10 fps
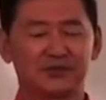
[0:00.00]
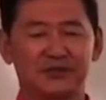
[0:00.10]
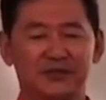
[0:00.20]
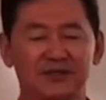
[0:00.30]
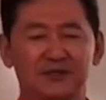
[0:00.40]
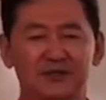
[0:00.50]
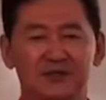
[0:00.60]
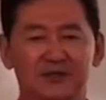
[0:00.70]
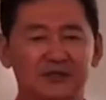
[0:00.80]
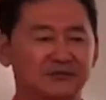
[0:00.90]
Okay.
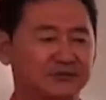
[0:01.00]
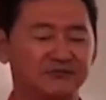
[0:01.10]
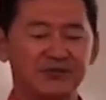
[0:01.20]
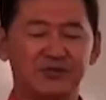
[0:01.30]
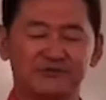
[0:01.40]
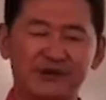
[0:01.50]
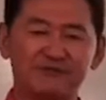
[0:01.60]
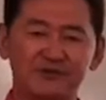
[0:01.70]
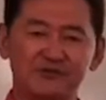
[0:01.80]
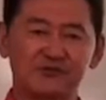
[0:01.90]
With a
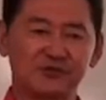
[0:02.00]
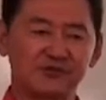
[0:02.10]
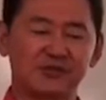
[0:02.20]
reference to